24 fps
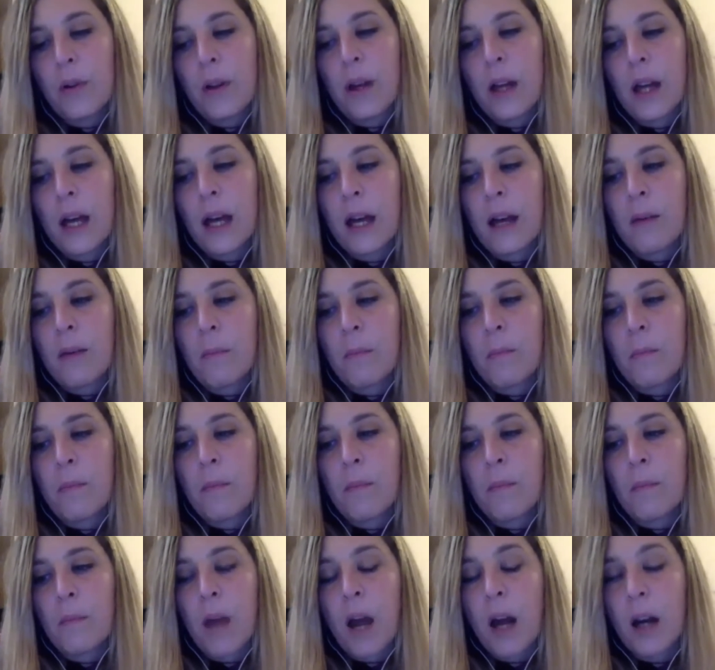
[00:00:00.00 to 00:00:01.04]

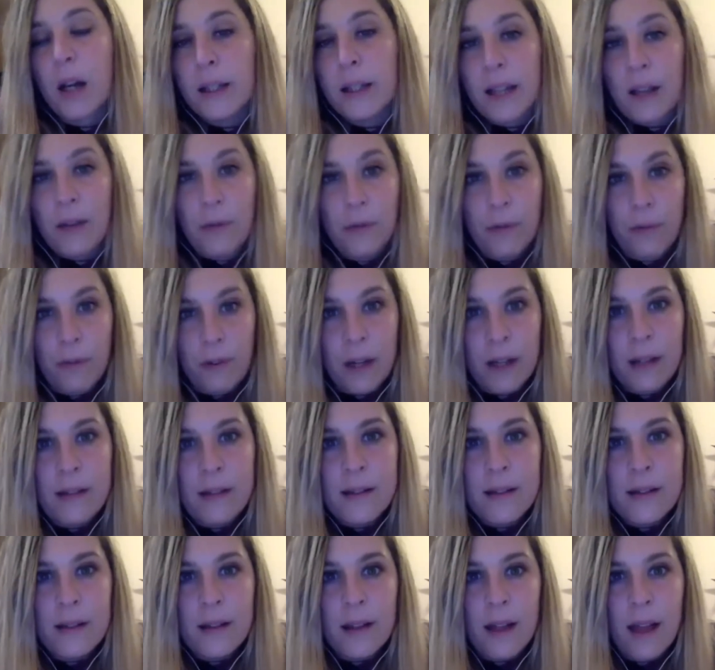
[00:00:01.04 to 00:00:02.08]
are
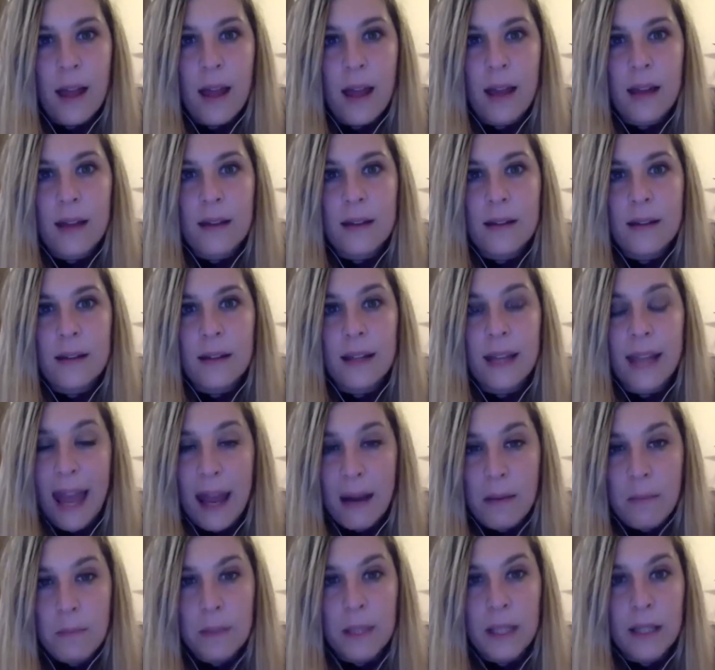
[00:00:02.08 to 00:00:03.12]
different and
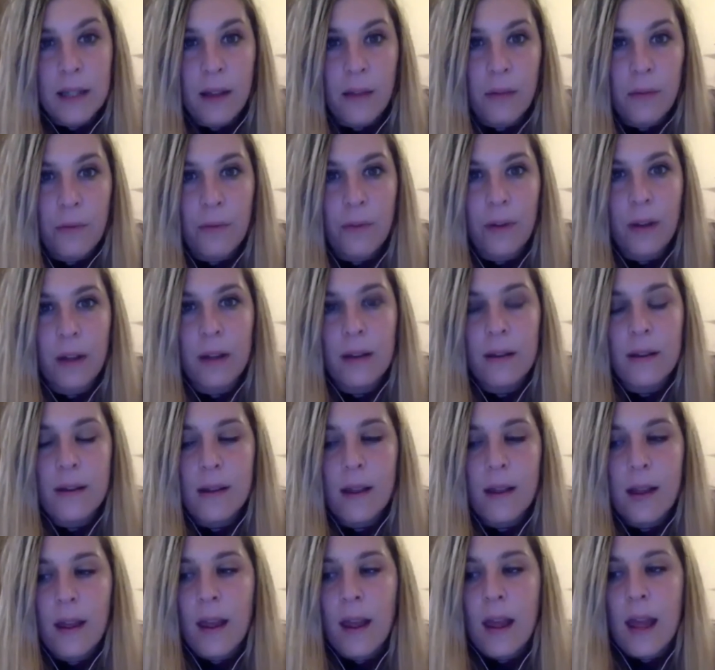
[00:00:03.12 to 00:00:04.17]
can be different,
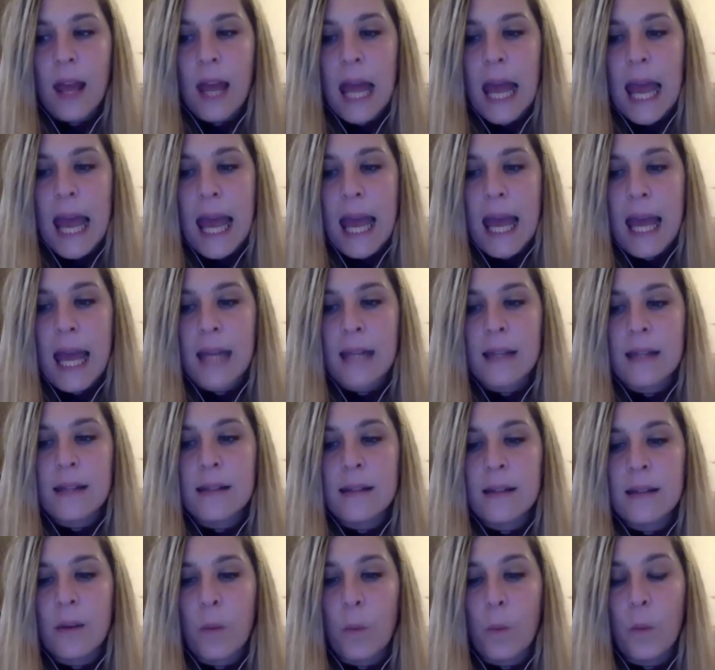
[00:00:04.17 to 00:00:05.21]
and
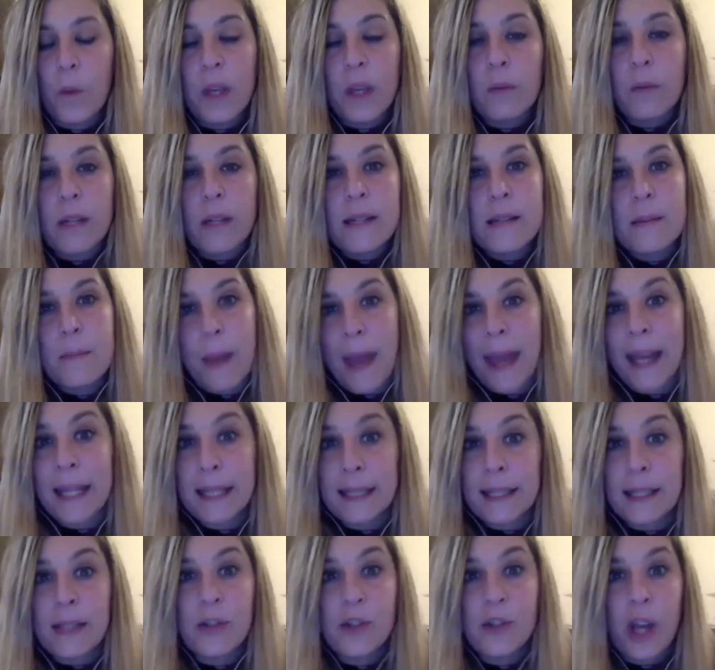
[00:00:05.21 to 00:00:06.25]
we respect
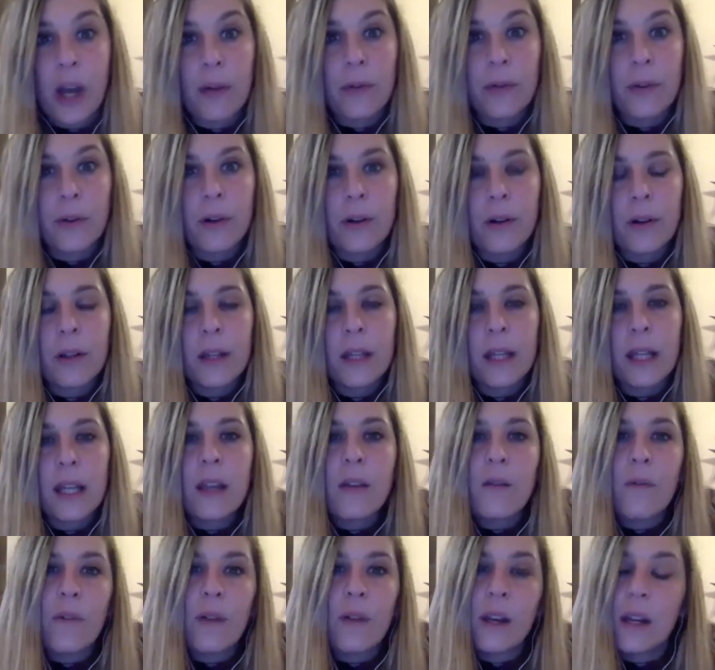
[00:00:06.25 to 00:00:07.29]
each other,
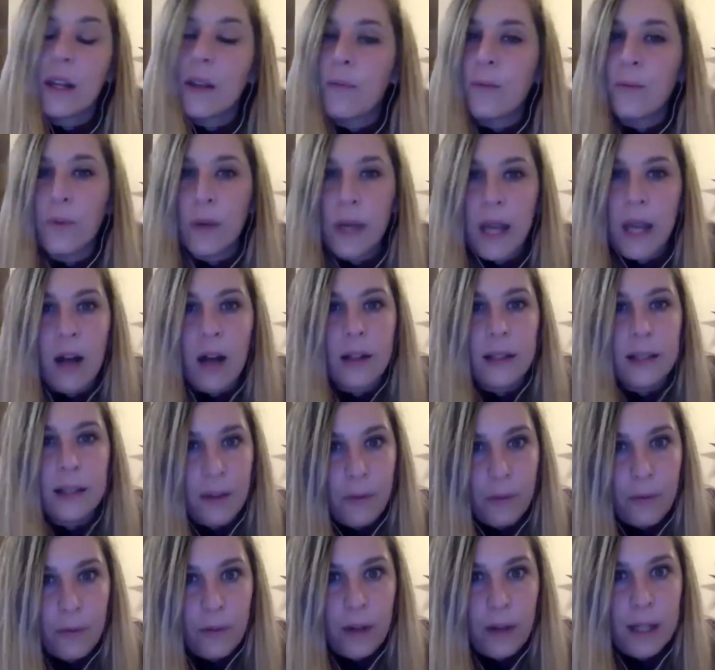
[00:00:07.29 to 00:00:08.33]
even if we are
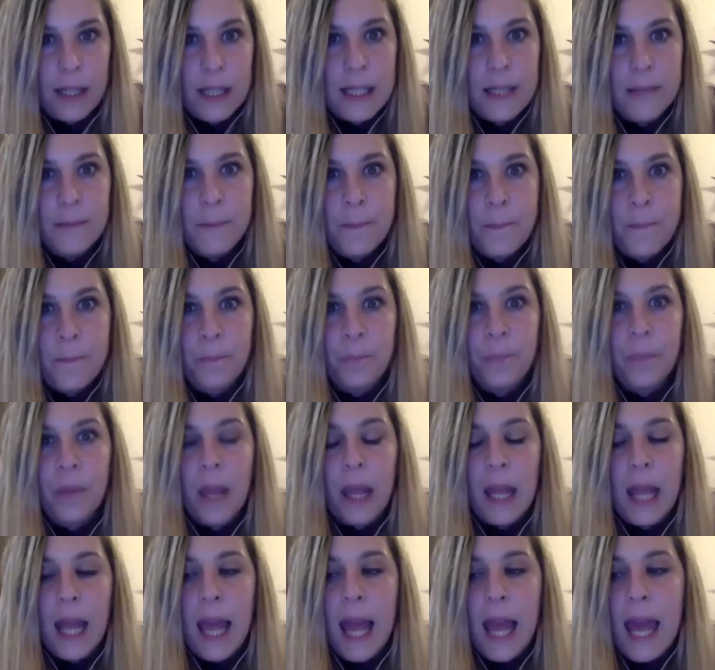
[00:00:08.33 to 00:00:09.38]
different.
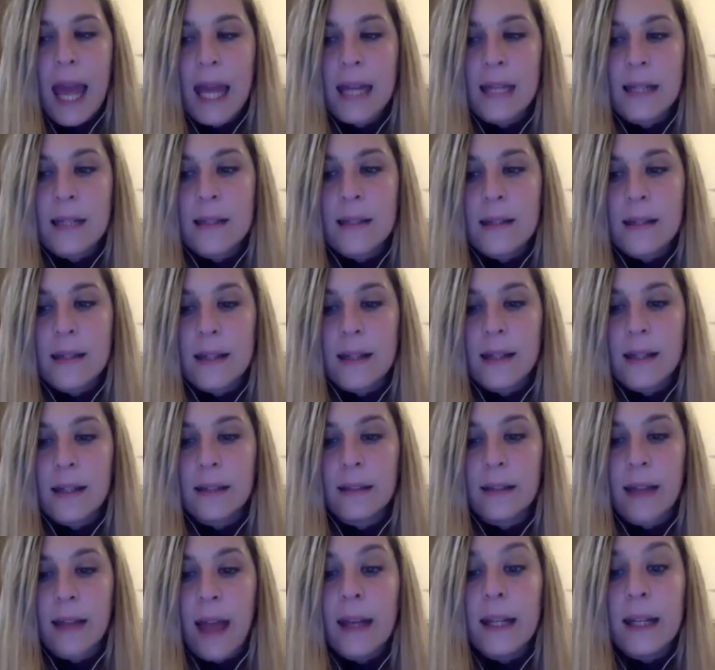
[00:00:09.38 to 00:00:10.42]
And
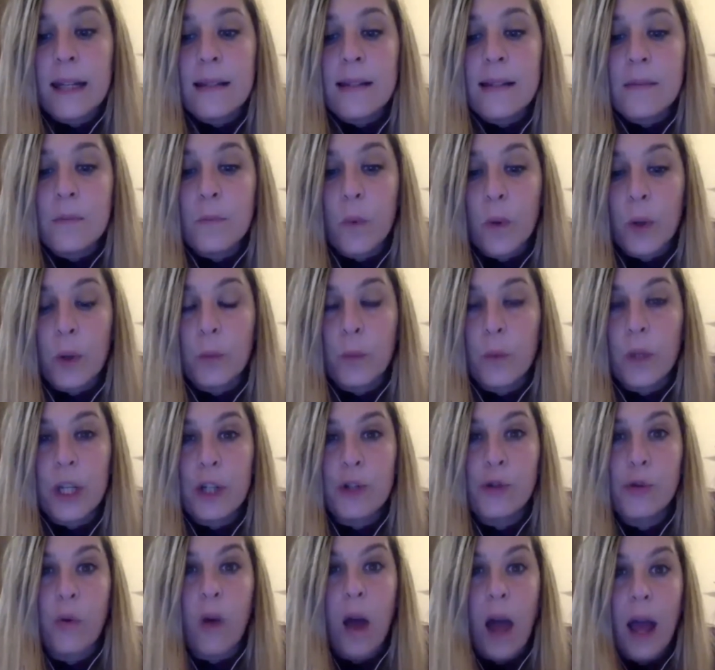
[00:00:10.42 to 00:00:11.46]
that is what we
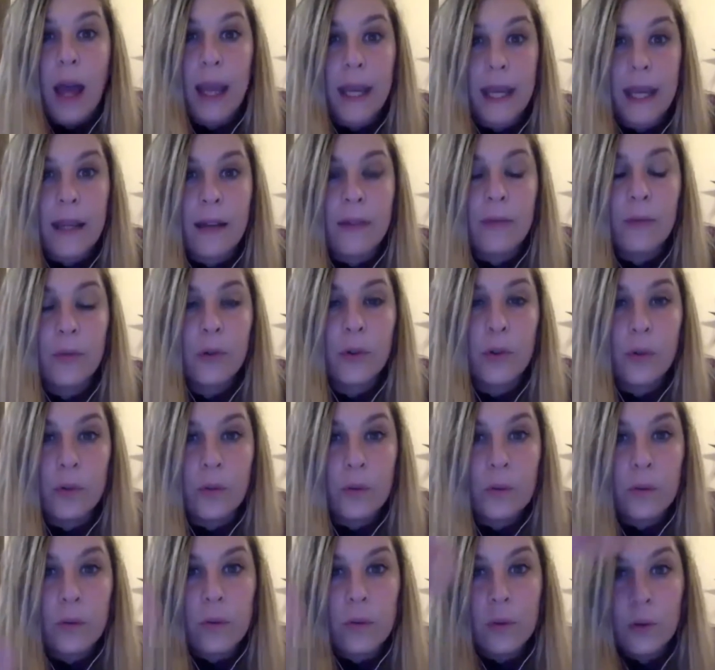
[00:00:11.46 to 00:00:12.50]
try
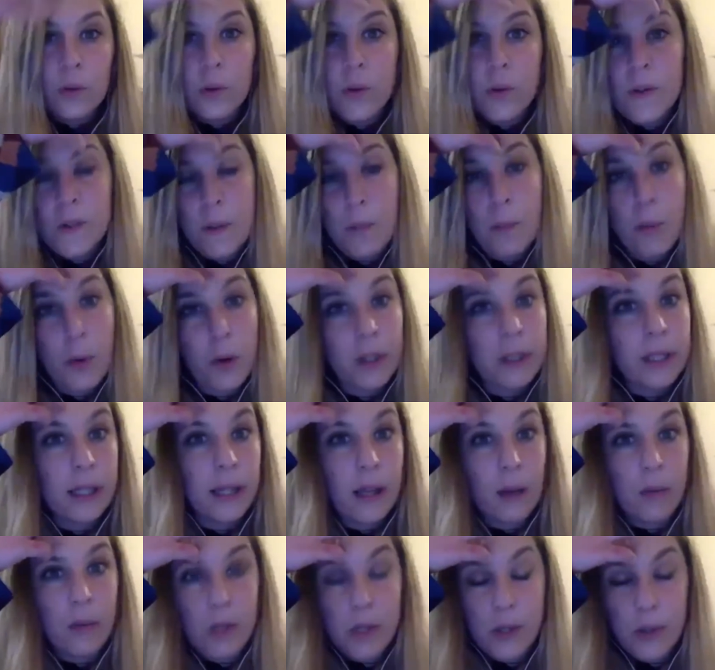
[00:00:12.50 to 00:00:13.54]
to support in
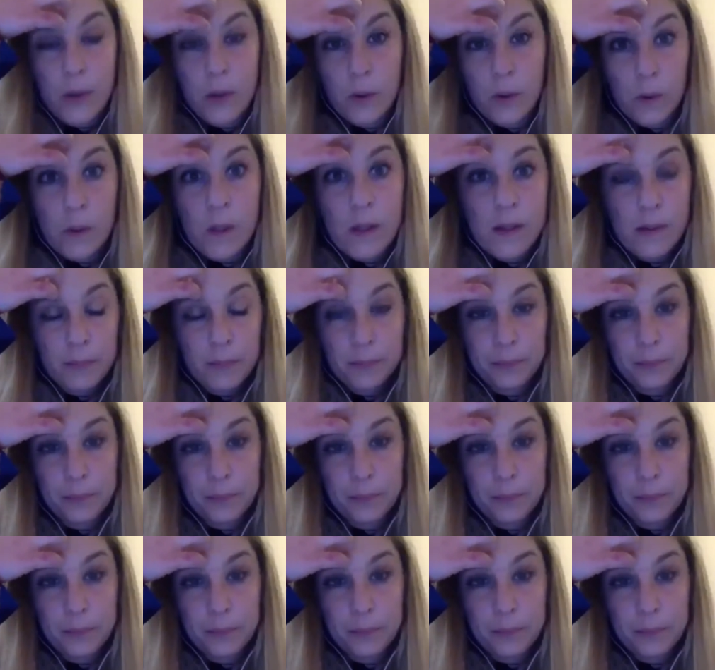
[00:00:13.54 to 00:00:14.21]
our schools,